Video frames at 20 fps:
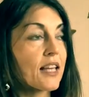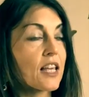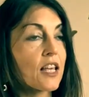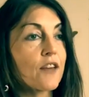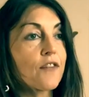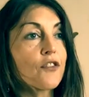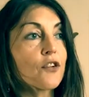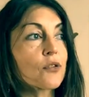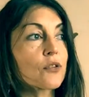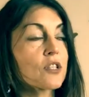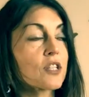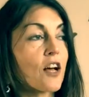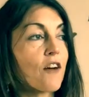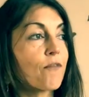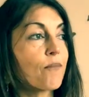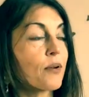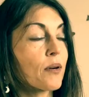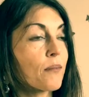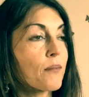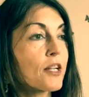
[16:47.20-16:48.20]
give
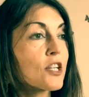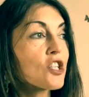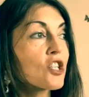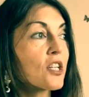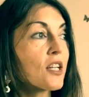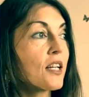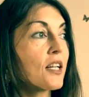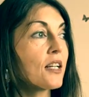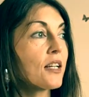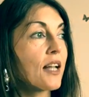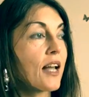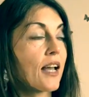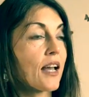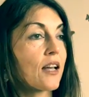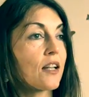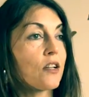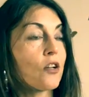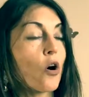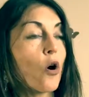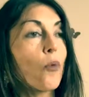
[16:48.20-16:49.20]
yourself permission
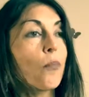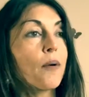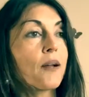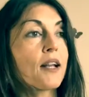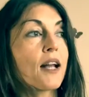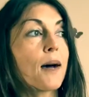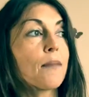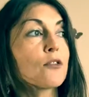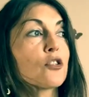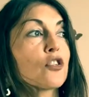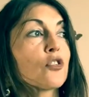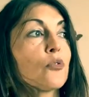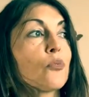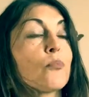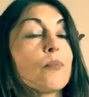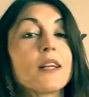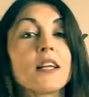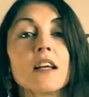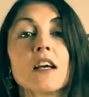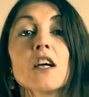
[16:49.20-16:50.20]
and open up
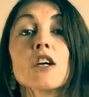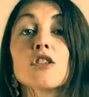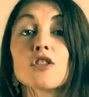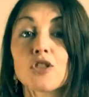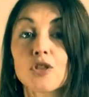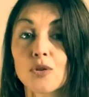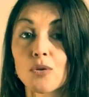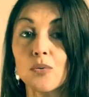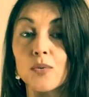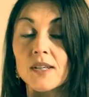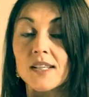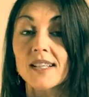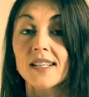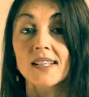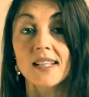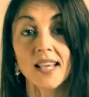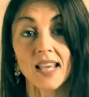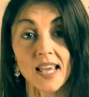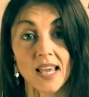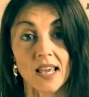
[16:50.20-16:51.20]
to
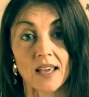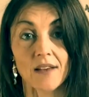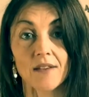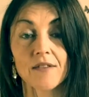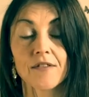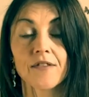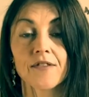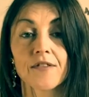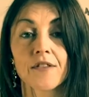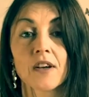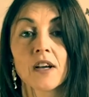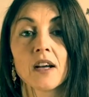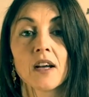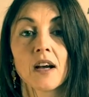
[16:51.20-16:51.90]
receive